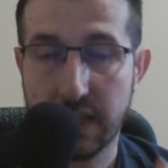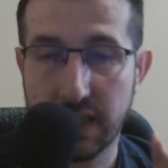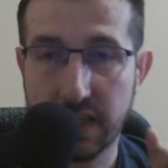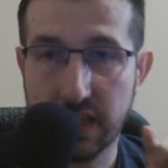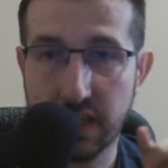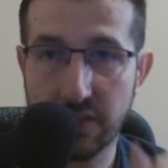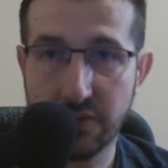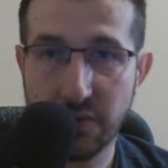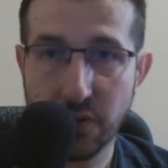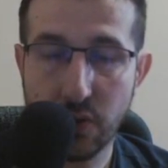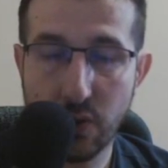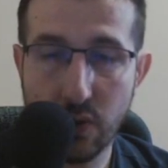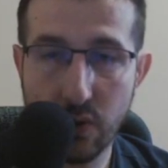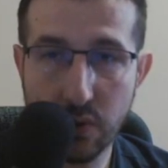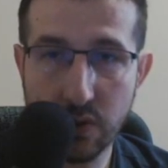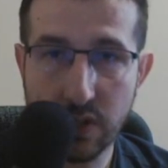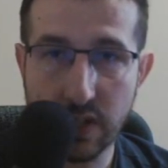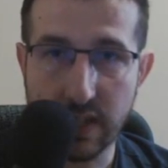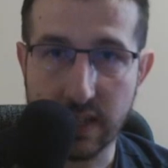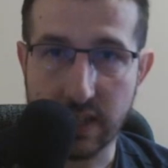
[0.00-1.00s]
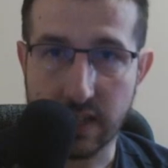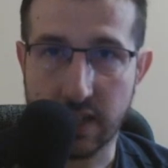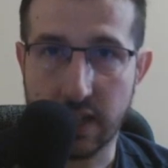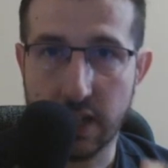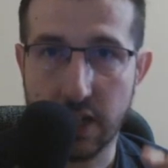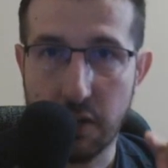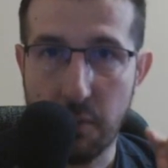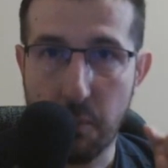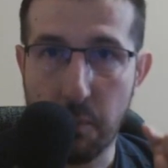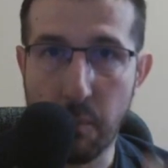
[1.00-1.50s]
If you look there,
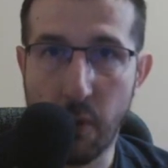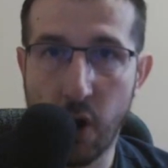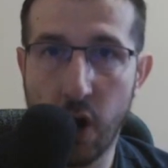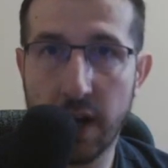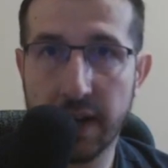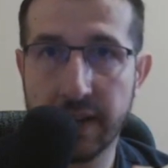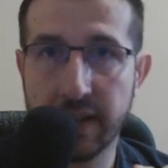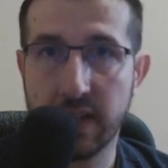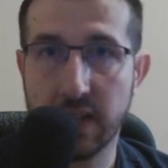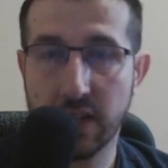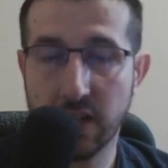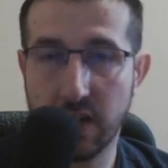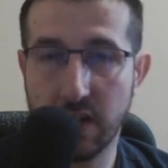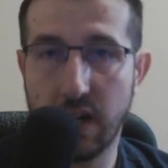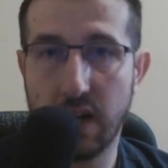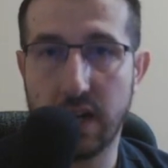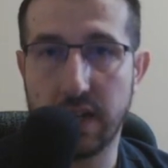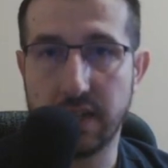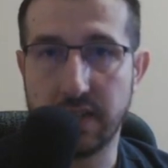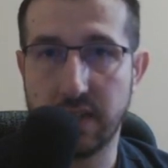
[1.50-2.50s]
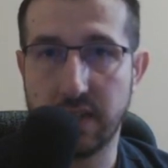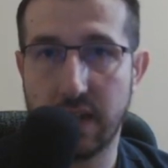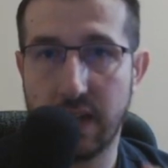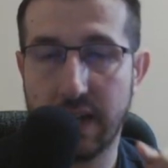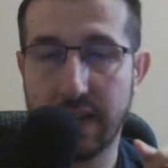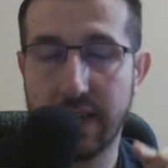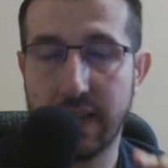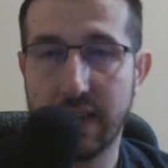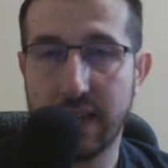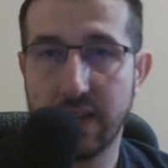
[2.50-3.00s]
my god,
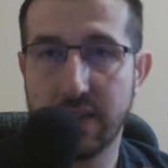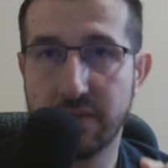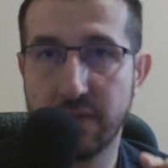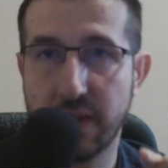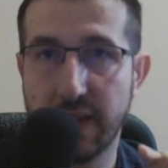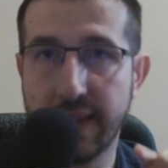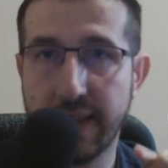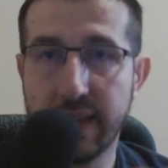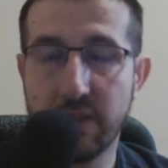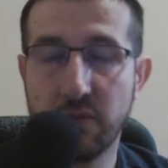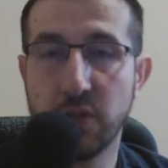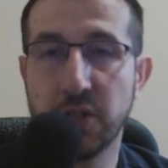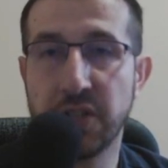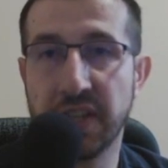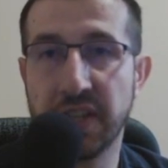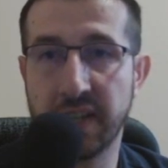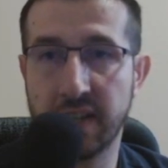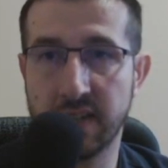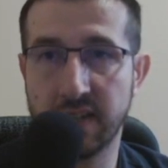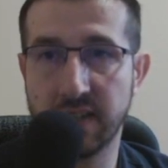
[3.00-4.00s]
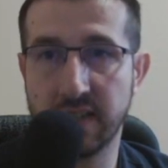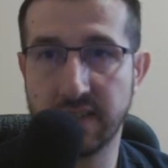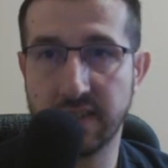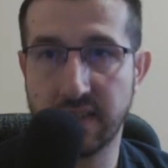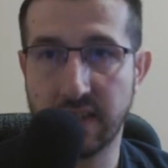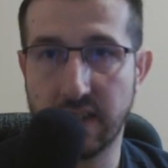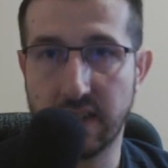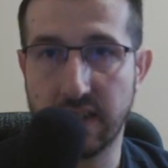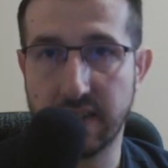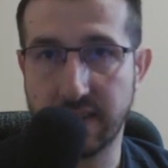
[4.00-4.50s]
I have everything on these
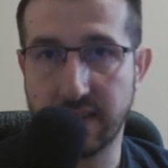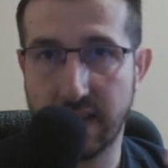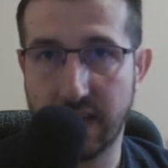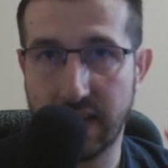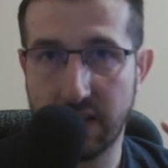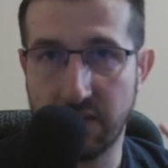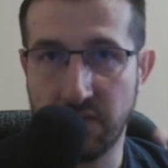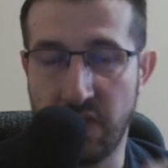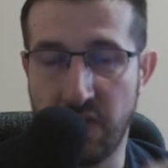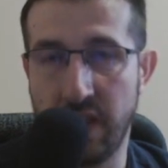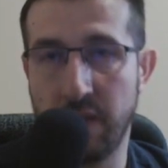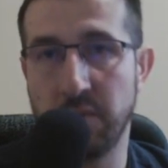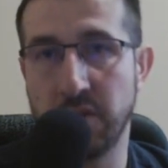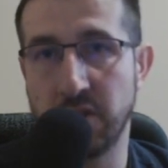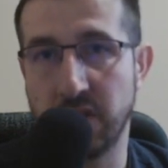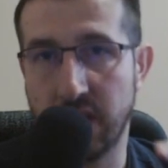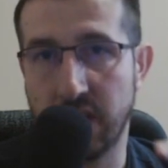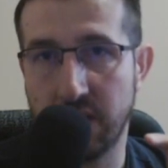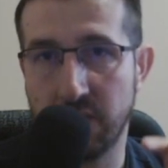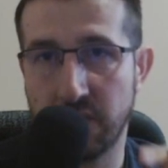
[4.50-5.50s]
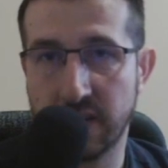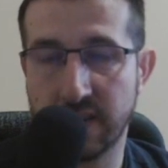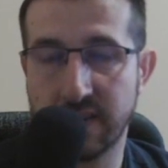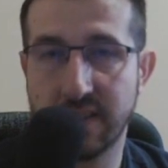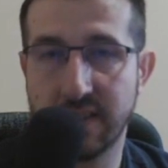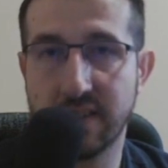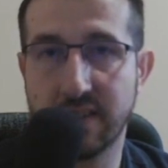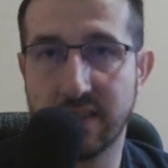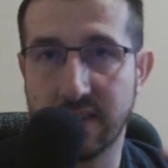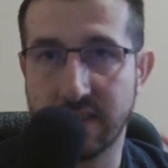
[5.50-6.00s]
guys. I have damage, I have
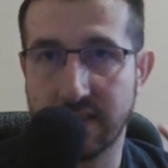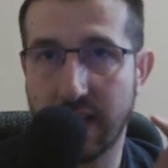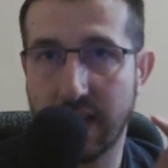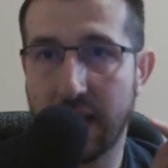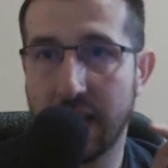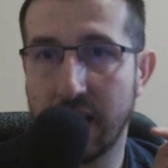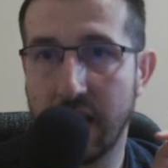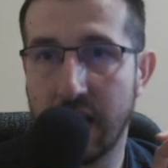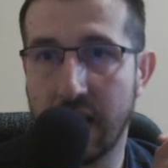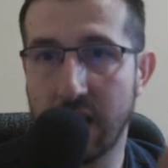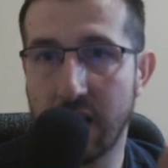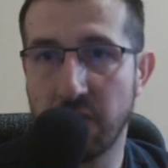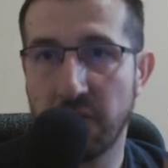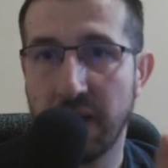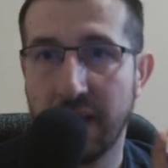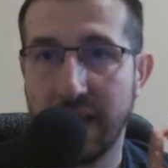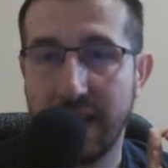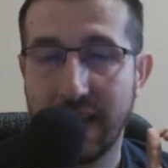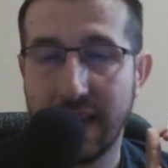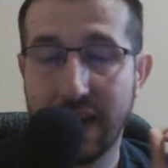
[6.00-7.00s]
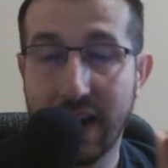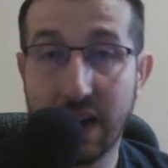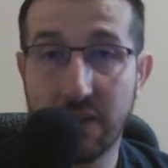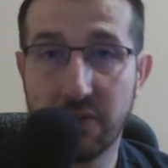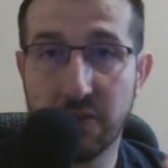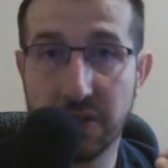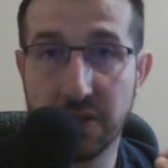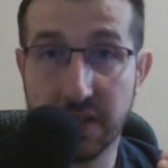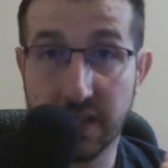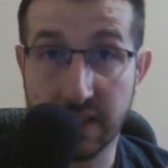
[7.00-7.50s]
resistance, I have
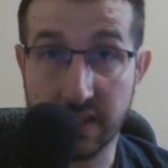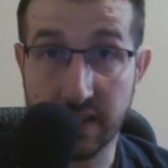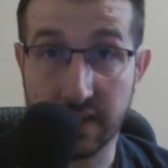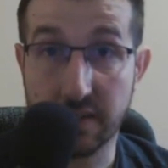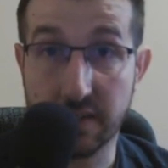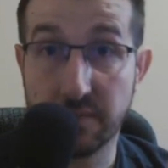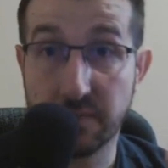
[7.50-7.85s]
everything.